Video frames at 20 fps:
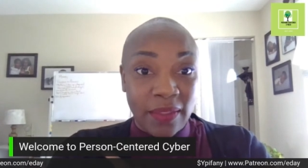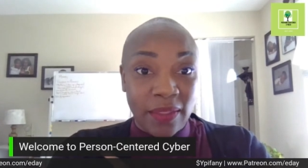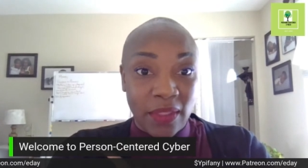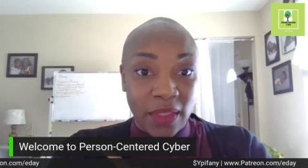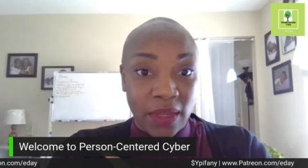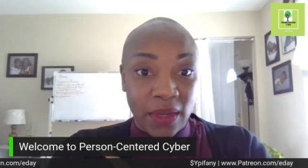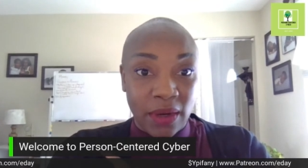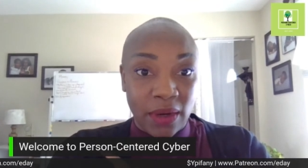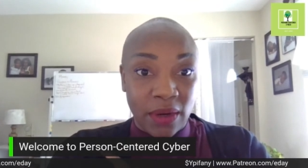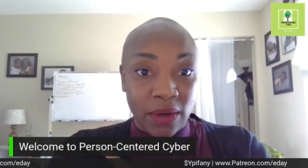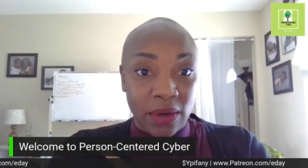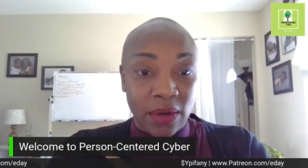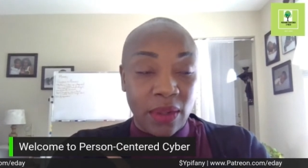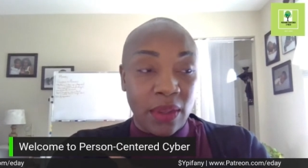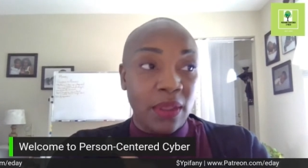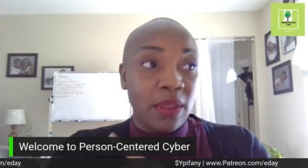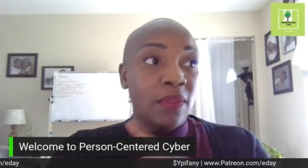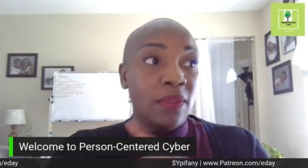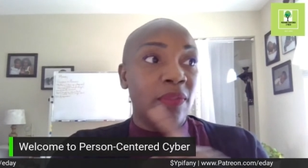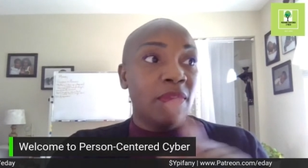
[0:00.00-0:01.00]
in there
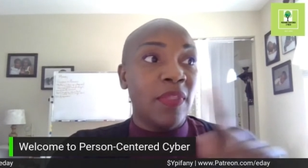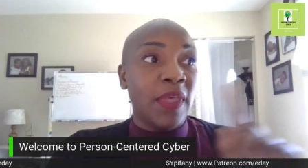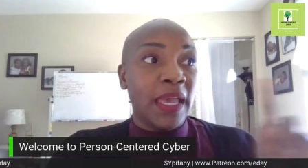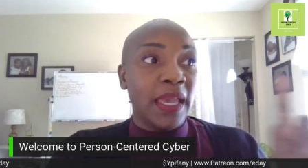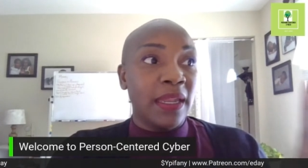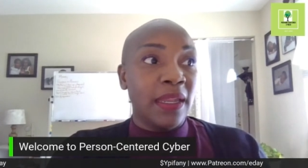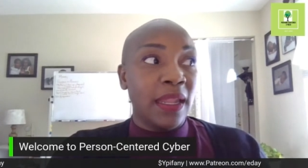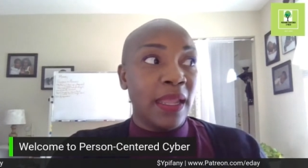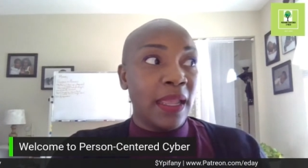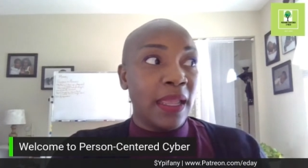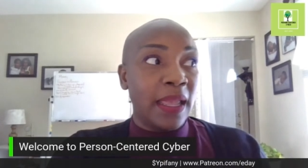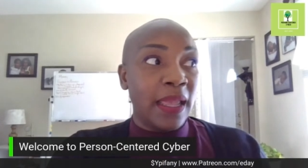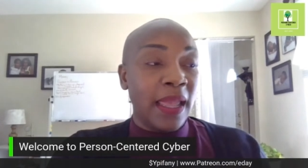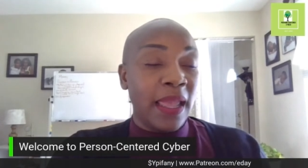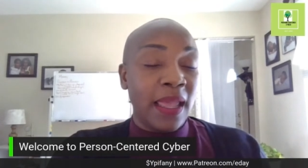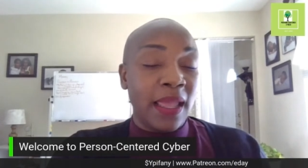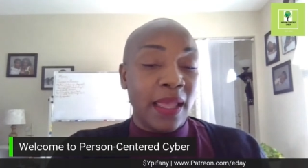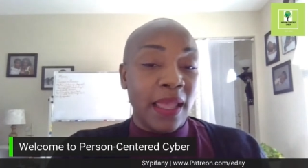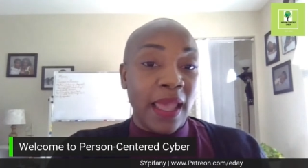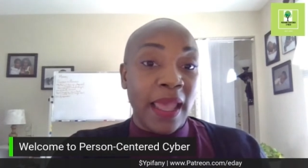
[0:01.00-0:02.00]
that
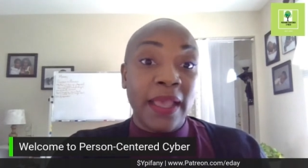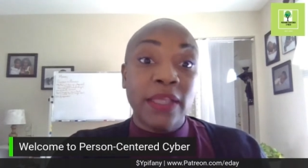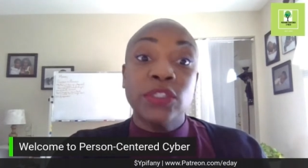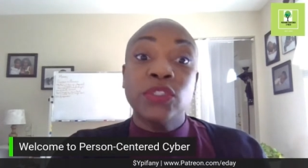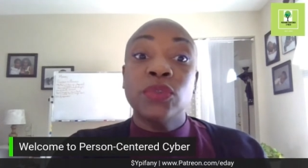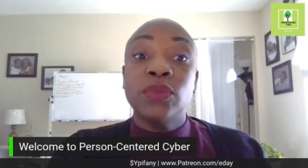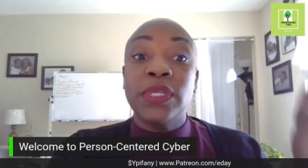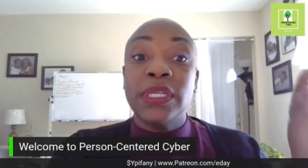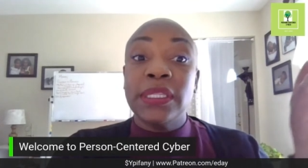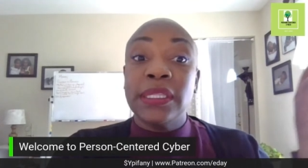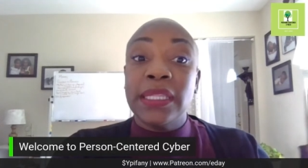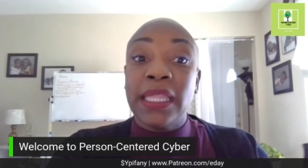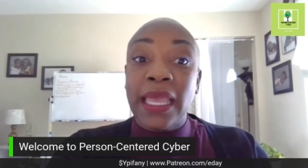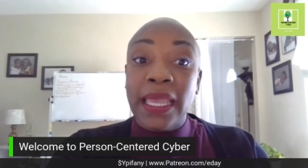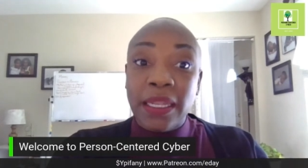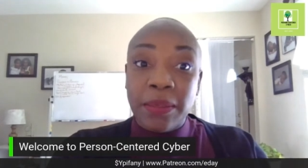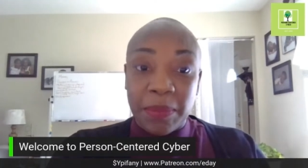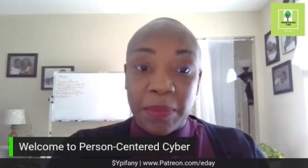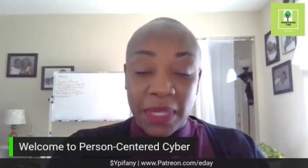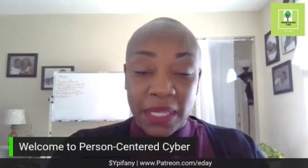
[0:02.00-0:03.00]
actually
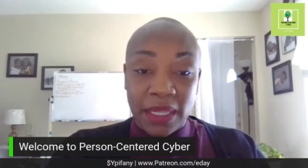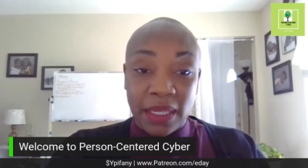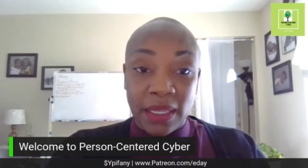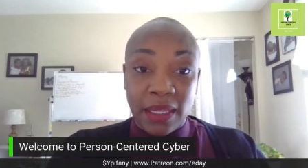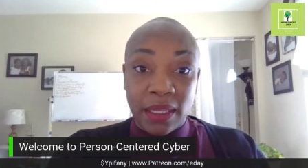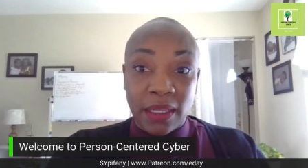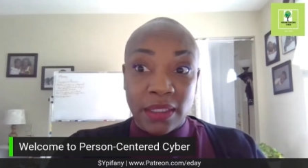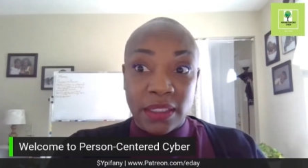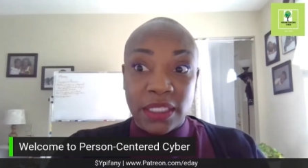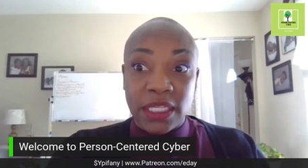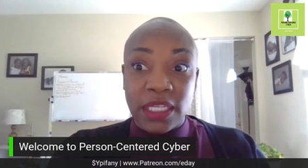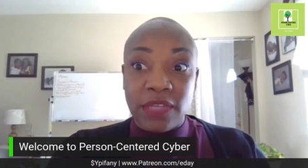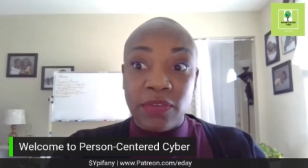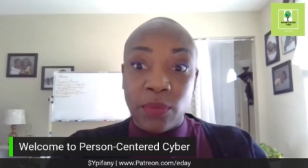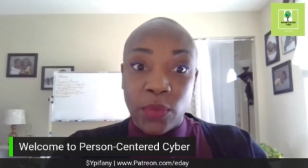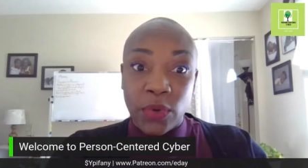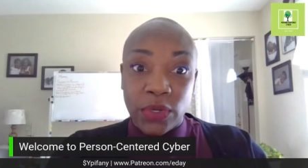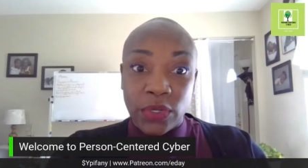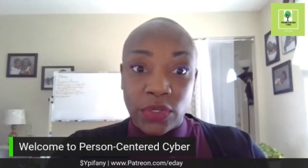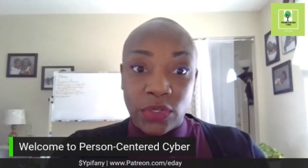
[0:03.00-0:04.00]
led me to
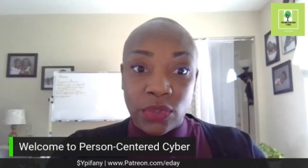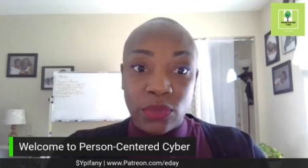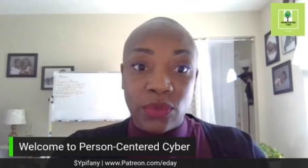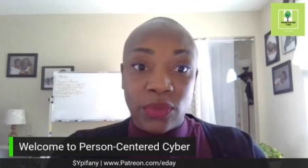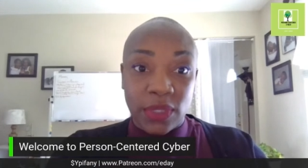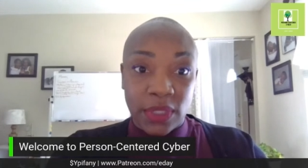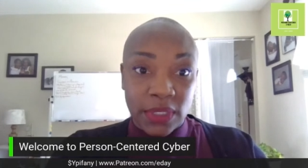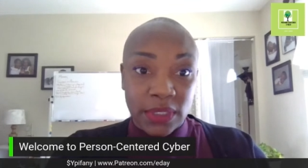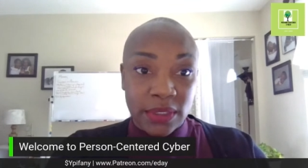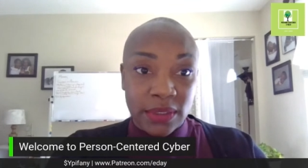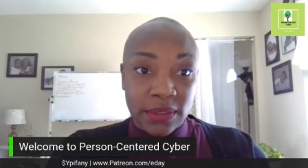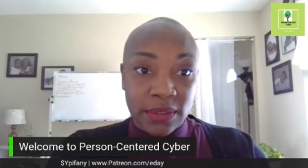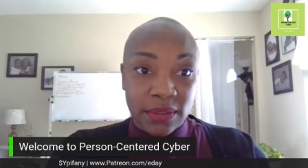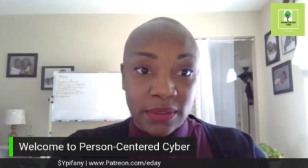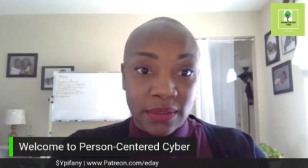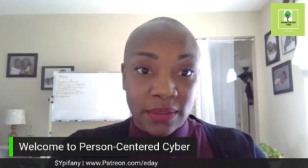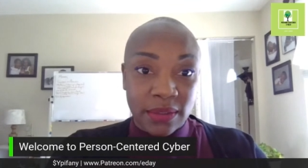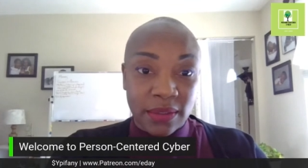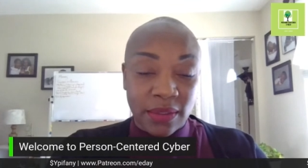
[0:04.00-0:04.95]
even want to do this.